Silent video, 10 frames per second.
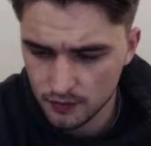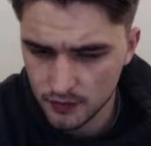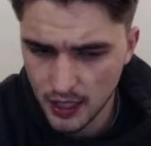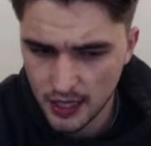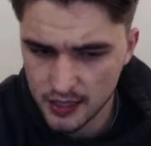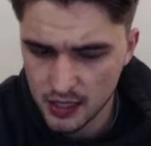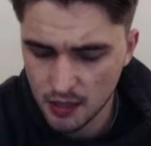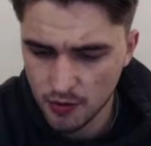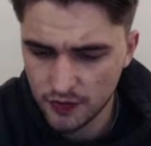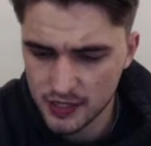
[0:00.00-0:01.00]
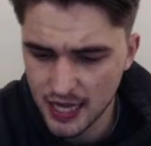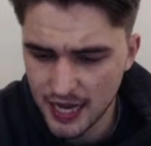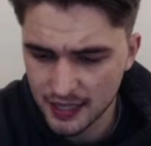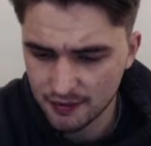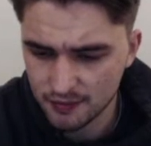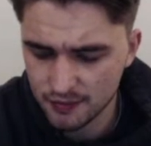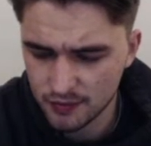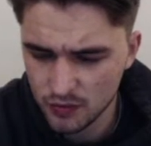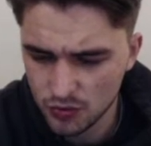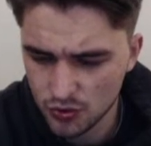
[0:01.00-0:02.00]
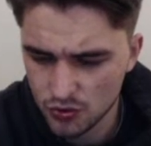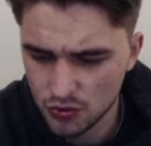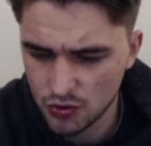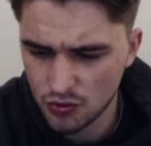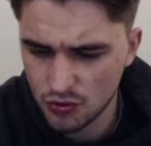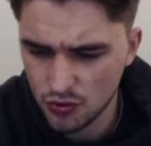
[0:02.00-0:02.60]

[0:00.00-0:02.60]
Yeah, it did come off his leg. I'm not sure.